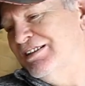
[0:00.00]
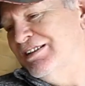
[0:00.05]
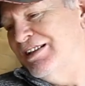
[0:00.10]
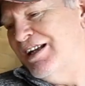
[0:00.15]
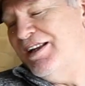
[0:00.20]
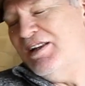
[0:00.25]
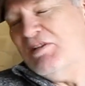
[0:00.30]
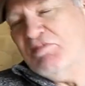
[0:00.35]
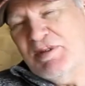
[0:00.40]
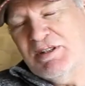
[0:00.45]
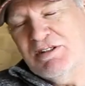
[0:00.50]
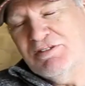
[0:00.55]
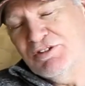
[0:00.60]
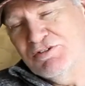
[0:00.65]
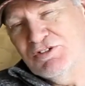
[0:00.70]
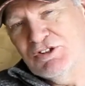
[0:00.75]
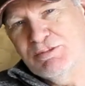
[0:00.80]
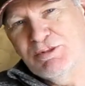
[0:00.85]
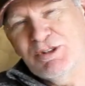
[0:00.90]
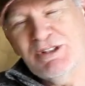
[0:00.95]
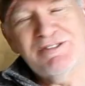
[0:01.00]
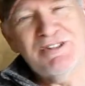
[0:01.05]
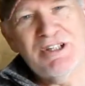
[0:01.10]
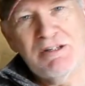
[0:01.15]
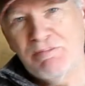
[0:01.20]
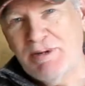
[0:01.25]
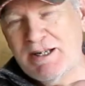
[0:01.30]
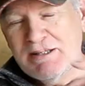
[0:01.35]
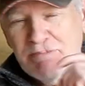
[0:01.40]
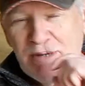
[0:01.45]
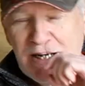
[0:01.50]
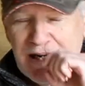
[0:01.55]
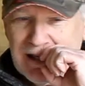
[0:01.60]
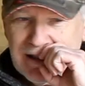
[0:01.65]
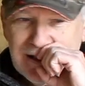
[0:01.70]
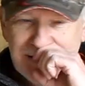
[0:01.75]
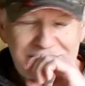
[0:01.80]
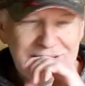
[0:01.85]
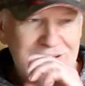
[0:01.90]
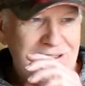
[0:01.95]
I hate being uncomfortable. I've got a bad
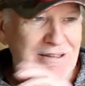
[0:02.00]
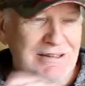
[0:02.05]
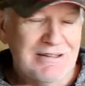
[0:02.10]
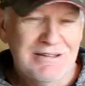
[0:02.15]
back, and